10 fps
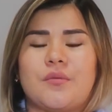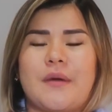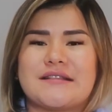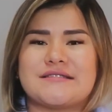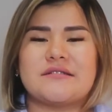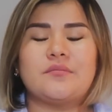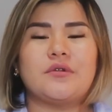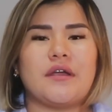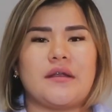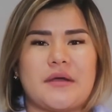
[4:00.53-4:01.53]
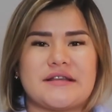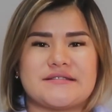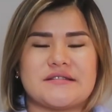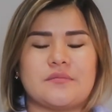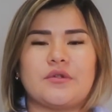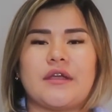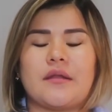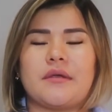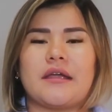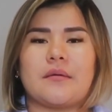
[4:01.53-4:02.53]
past simple and past simple can
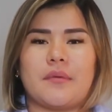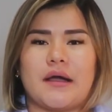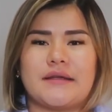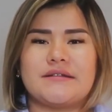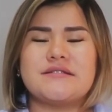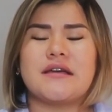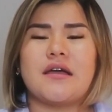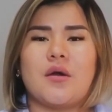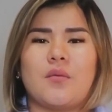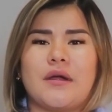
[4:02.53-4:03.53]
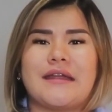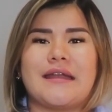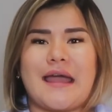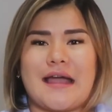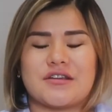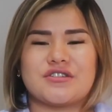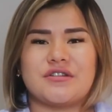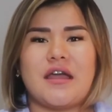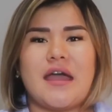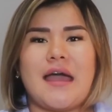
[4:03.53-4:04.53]
be combined when an action
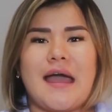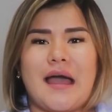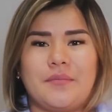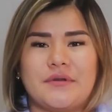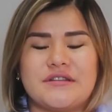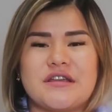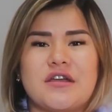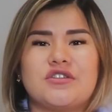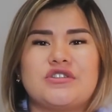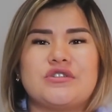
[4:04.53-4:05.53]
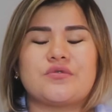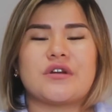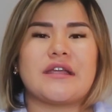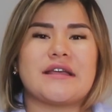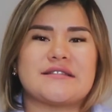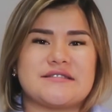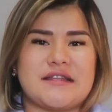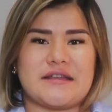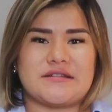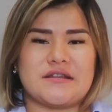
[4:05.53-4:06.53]
happened during a
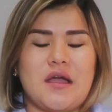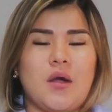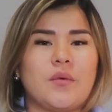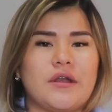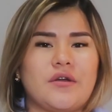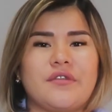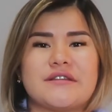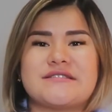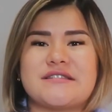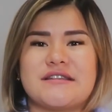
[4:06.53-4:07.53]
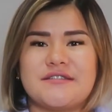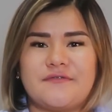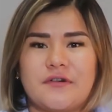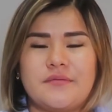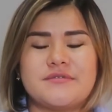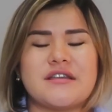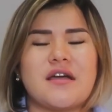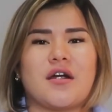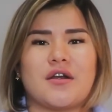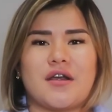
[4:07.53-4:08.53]
state. We know that stative verbs
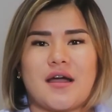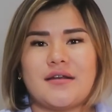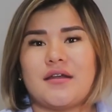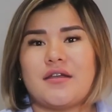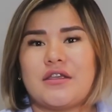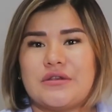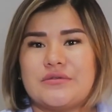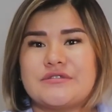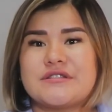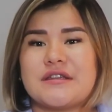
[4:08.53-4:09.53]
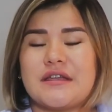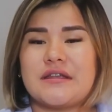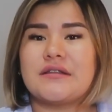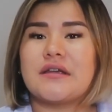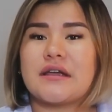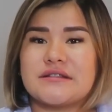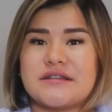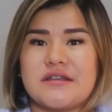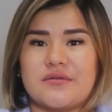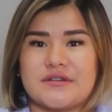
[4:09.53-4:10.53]
are not used in
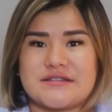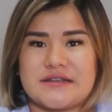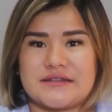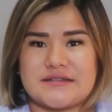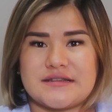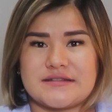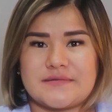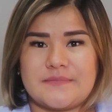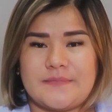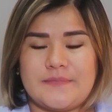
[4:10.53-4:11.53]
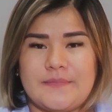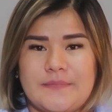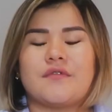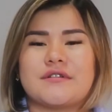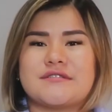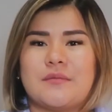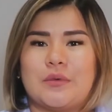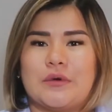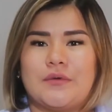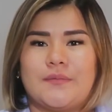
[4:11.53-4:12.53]
continuous tenses. For
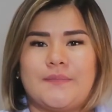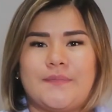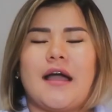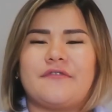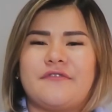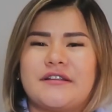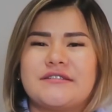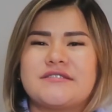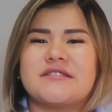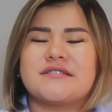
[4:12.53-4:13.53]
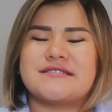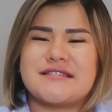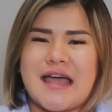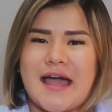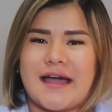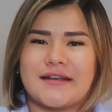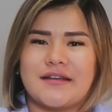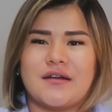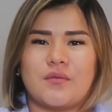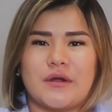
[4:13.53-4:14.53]
example, I felt sad
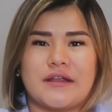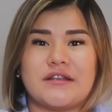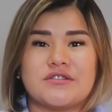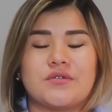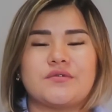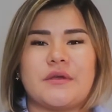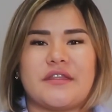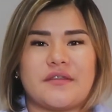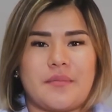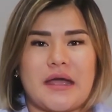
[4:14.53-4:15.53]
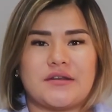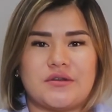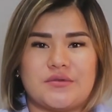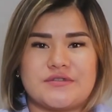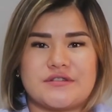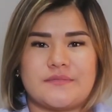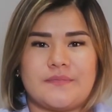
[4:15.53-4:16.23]
when he told me the bad news.